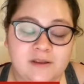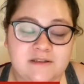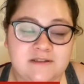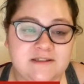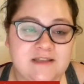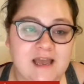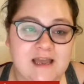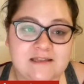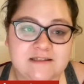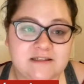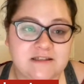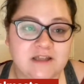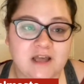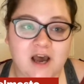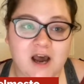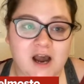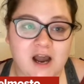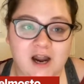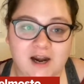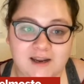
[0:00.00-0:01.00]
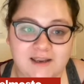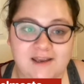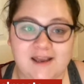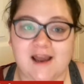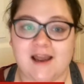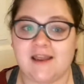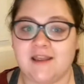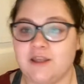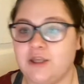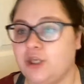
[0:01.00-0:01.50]
possess the hockey
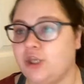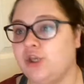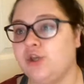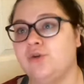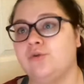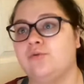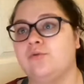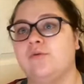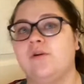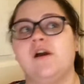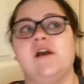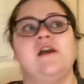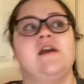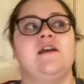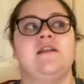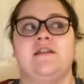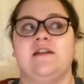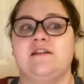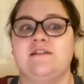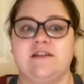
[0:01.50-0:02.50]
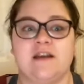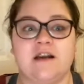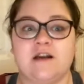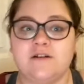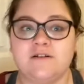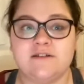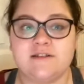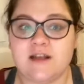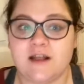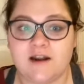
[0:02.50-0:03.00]
IQ that
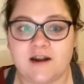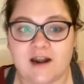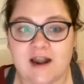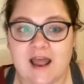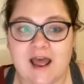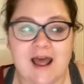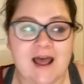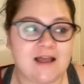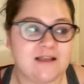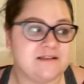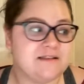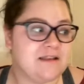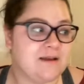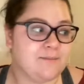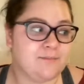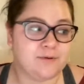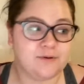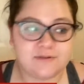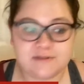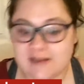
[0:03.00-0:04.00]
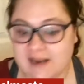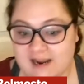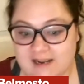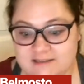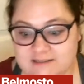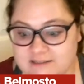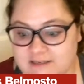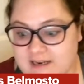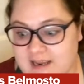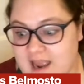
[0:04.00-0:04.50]
Darryl Sutter has, that Bruce
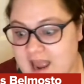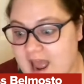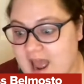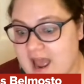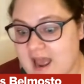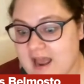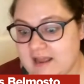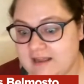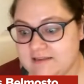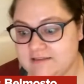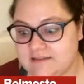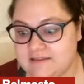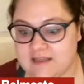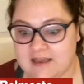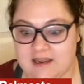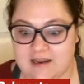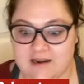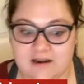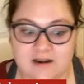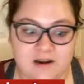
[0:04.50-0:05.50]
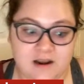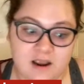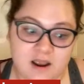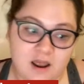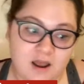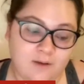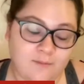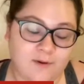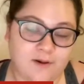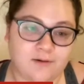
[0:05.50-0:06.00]
Cassidy has, that,
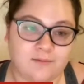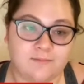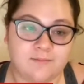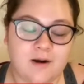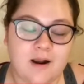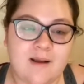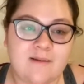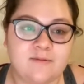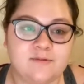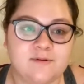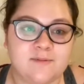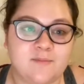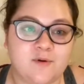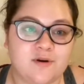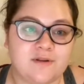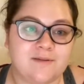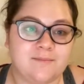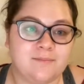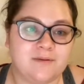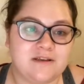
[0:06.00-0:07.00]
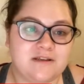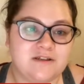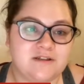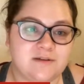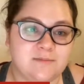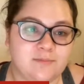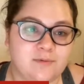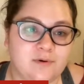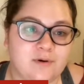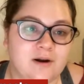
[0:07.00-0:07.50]
well, probably more than Pete
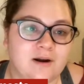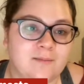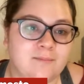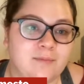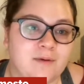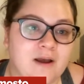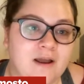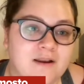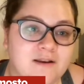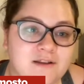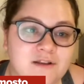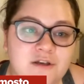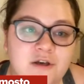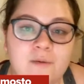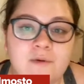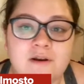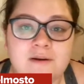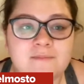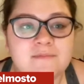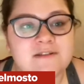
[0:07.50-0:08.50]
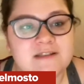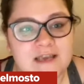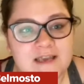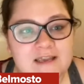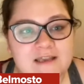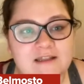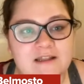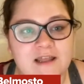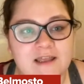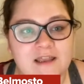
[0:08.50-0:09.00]
DeBoer, but you know what I'm
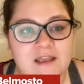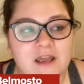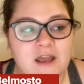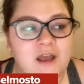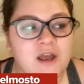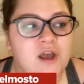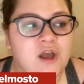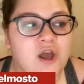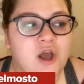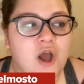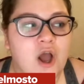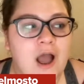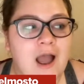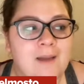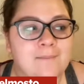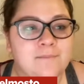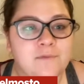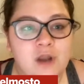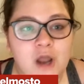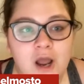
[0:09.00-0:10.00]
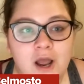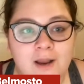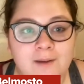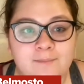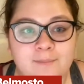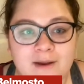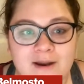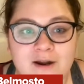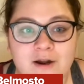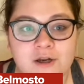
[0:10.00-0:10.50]
saying? Like, I'm
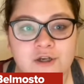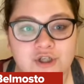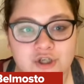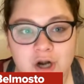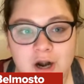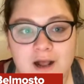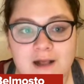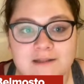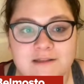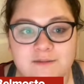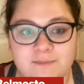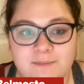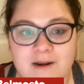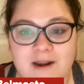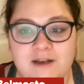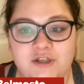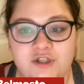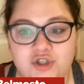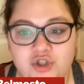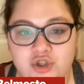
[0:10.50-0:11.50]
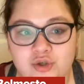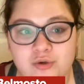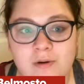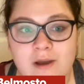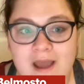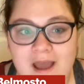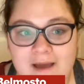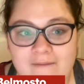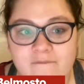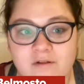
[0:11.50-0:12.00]
not Barry Trotz, but I do
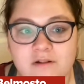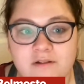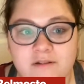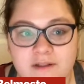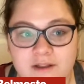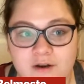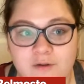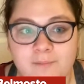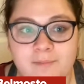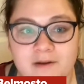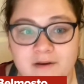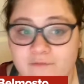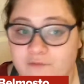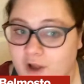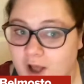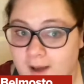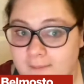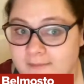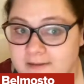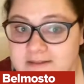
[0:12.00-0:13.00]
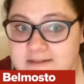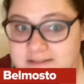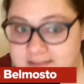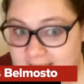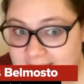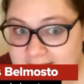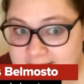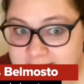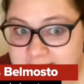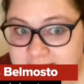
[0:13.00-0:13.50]
have a little bit of common
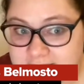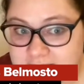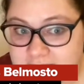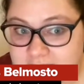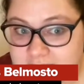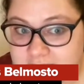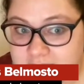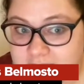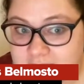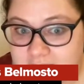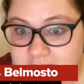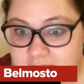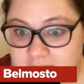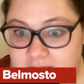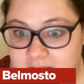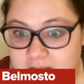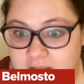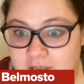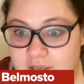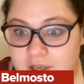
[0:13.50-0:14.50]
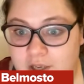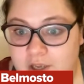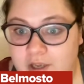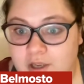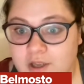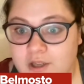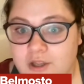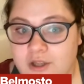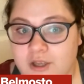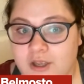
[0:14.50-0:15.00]
sense
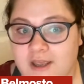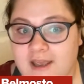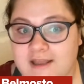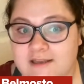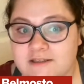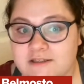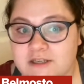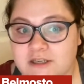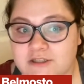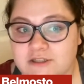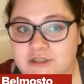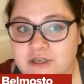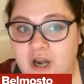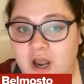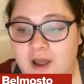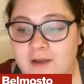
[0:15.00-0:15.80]
it does